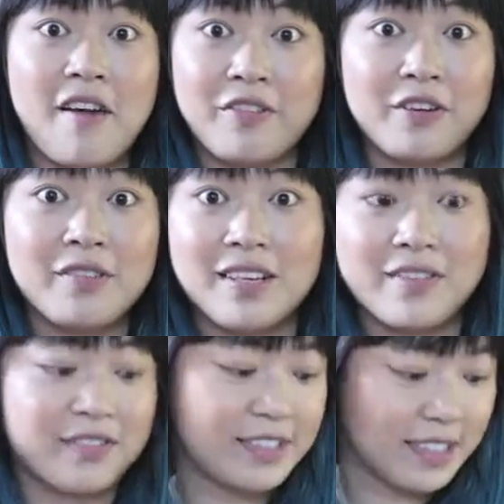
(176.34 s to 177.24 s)
ever that I've
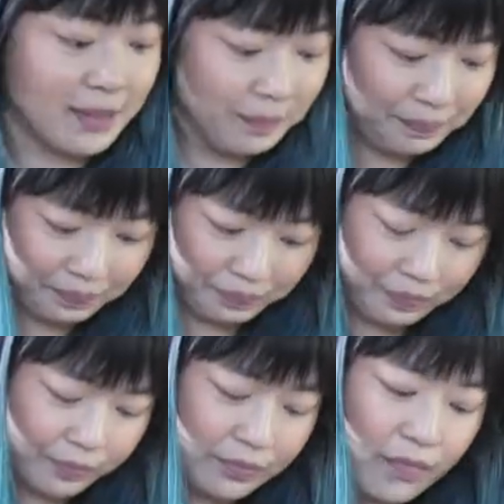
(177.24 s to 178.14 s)
ever seen.
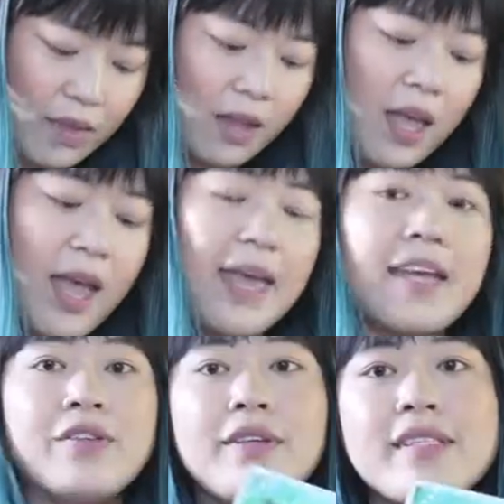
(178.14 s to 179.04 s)

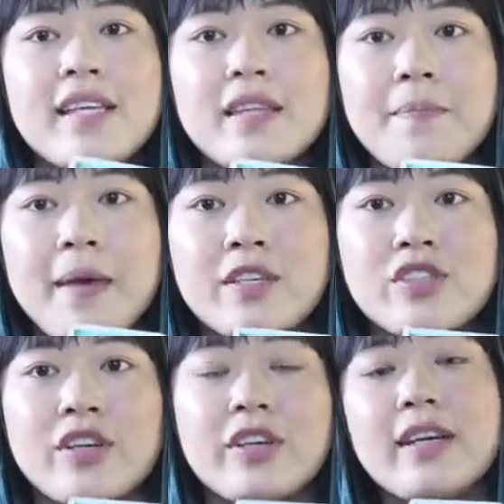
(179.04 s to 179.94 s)
And you can see in the
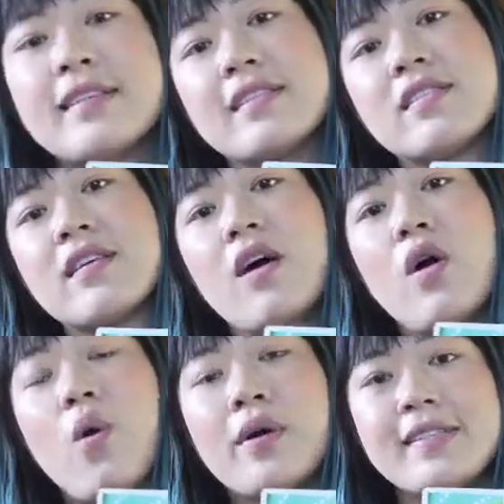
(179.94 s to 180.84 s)
picture, it's
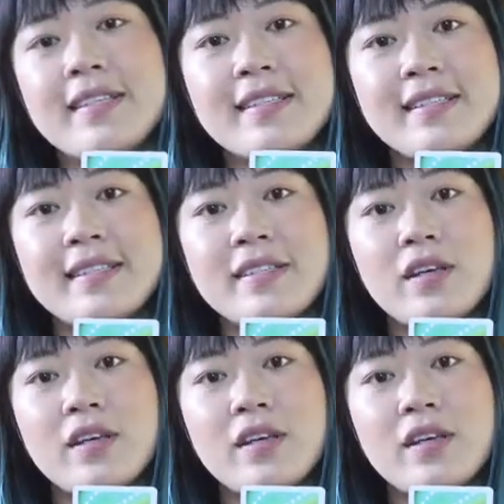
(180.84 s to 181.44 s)
horses